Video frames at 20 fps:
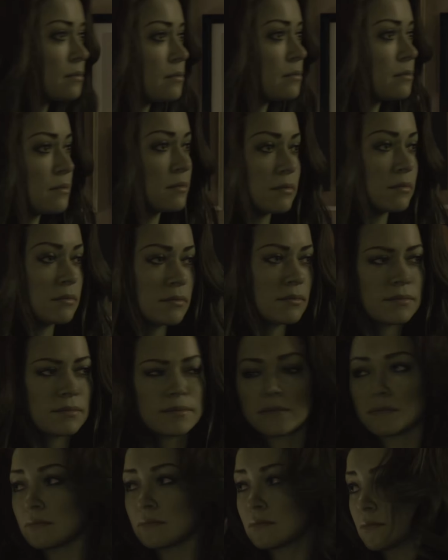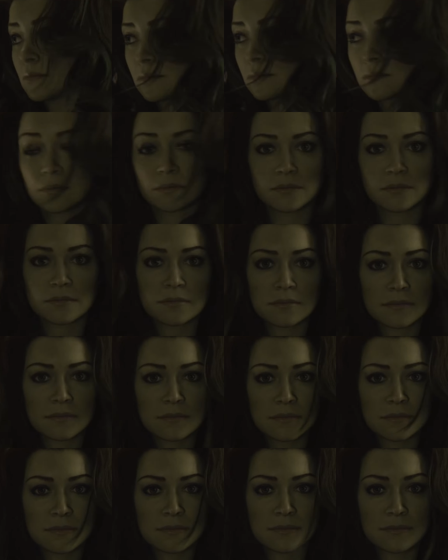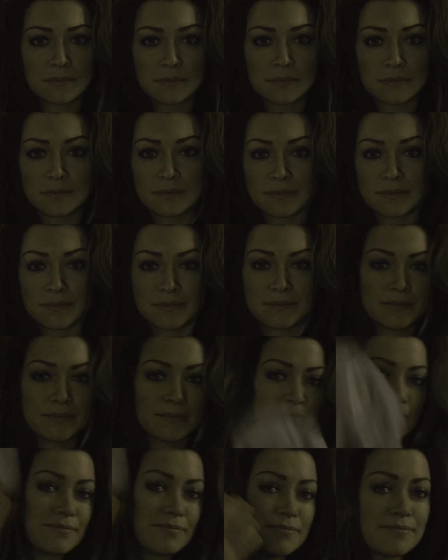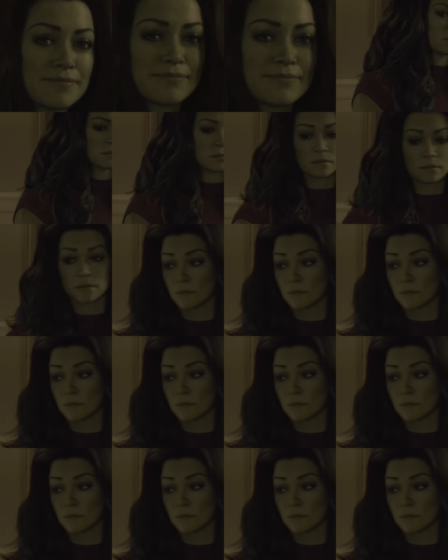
(silence)